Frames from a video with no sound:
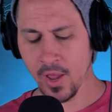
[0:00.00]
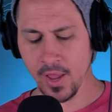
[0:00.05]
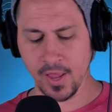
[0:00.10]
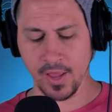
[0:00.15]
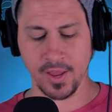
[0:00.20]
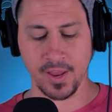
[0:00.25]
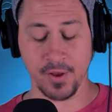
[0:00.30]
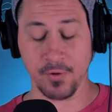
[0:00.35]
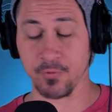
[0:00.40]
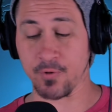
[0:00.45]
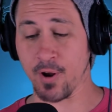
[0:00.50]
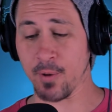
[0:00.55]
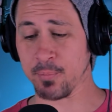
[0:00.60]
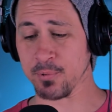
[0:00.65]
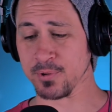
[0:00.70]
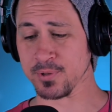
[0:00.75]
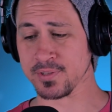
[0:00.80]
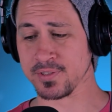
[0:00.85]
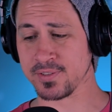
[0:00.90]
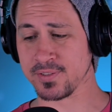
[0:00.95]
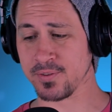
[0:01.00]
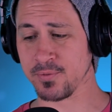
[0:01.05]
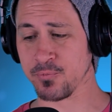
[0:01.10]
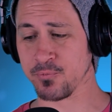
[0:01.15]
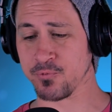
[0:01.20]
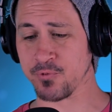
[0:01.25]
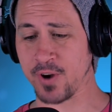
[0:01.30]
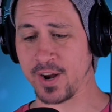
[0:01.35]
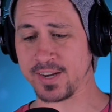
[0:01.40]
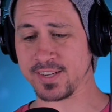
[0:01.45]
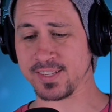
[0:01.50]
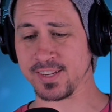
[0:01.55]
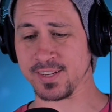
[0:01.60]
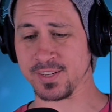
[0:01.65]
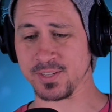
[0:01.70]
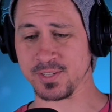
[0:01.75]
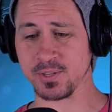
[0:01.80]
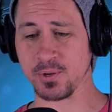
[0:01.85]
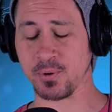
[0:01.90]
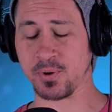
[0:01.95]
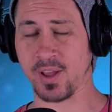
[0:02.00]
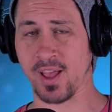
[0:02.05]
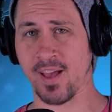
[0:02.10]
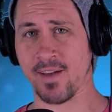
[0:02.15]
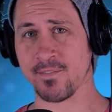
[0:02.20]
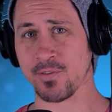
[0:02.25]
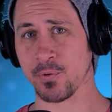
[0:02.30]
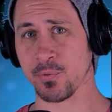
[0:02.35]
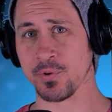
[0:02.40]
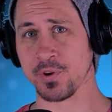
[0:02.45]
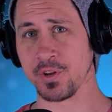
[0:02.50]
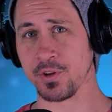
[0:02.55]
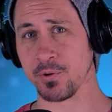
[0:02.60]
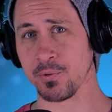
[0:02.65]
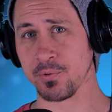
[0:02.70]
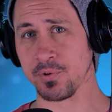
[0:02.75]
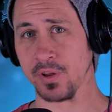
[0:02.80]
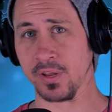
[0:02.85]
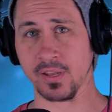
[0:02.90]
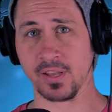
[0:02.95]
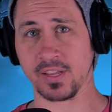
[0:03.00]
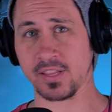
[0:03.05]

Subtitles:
in Rebels, Rex and Ahsoka have a reunion.